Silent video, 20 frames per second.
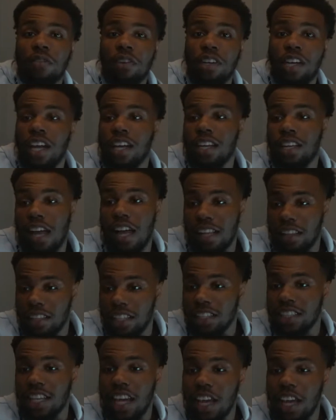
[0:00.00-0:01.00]
every day to at
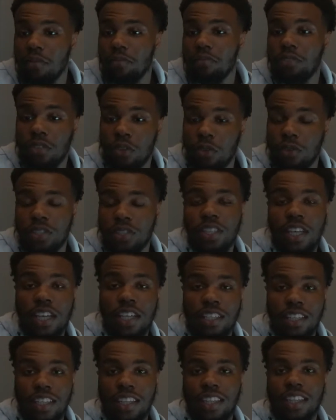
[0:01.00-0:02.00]
least aim for those
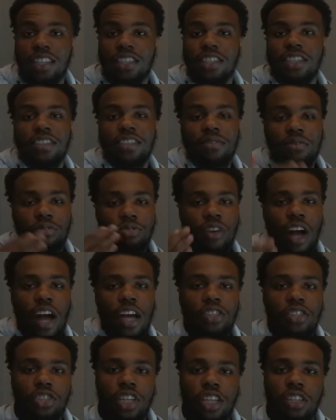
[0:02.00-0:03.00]
things and at least
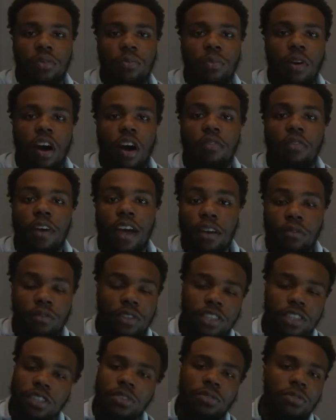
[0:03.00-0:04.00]
try and check them off
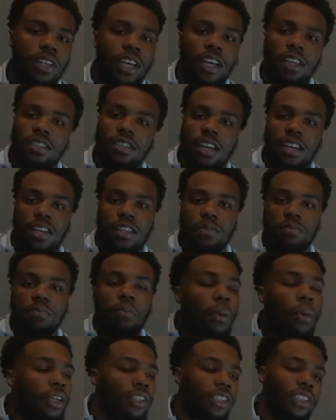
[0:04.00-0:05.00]
every single day as, as
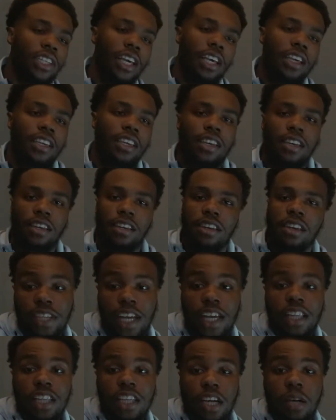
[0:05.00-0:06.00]
much as I can.
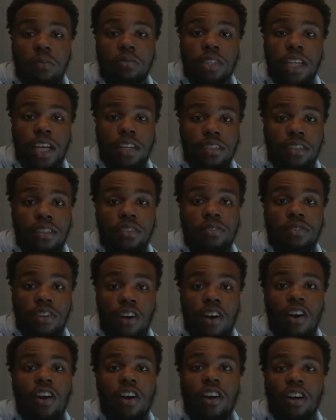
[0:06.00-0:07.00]
Daily objectives
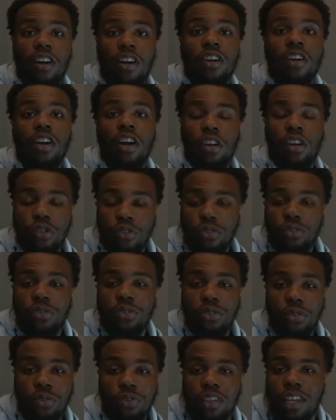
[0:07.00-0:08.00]
are a, a
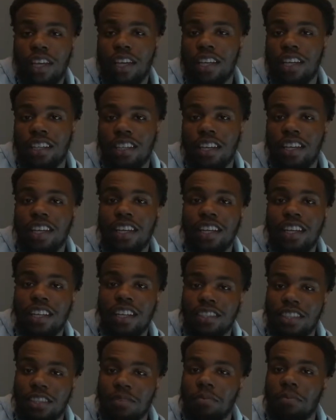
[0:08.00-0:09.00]
crucial thing
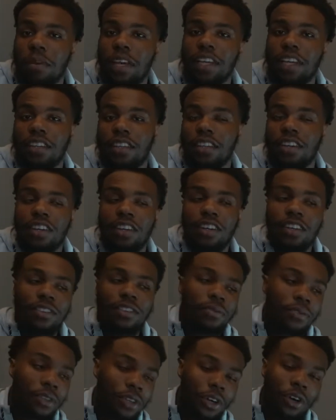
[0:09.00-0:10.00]
into making a,
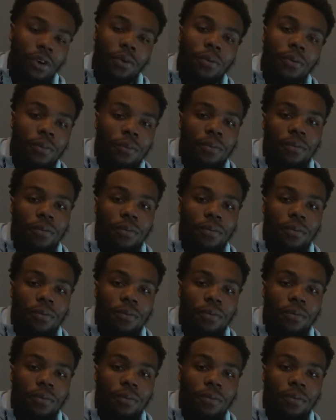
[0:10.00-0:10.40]
uh, you know,